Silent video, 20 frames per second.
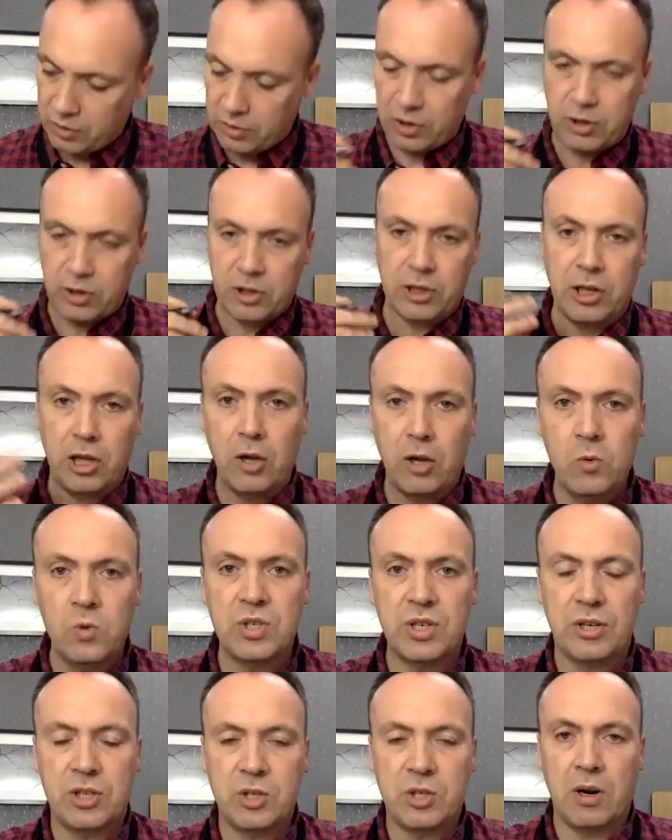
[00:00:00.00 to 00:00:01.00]

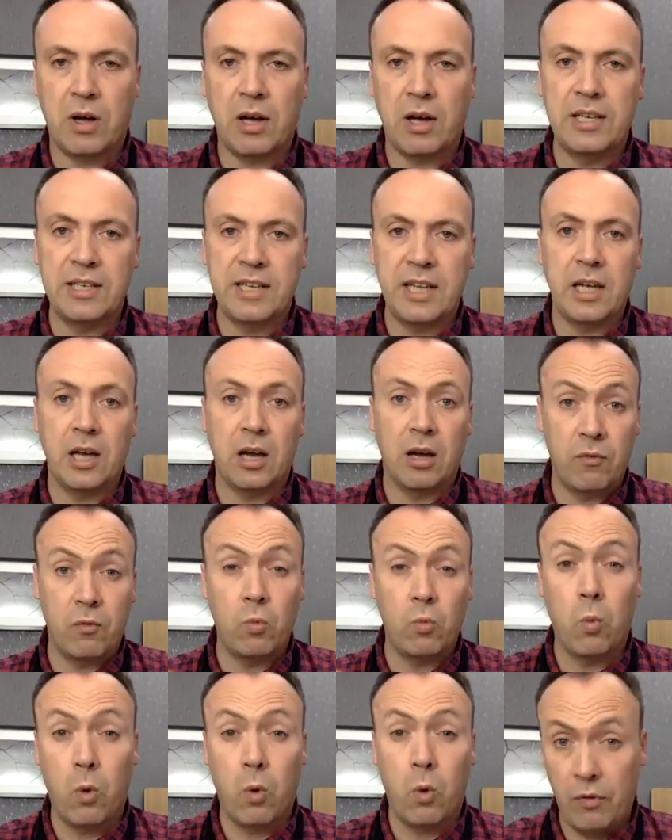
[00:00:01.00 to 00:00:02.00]
closer to an idea of
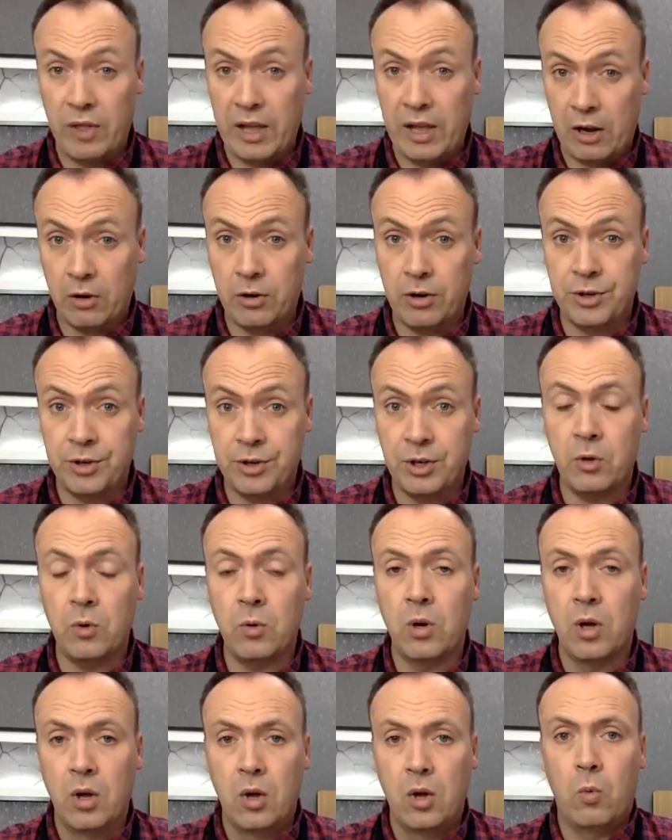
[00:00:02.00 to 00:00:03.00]
what they're going to do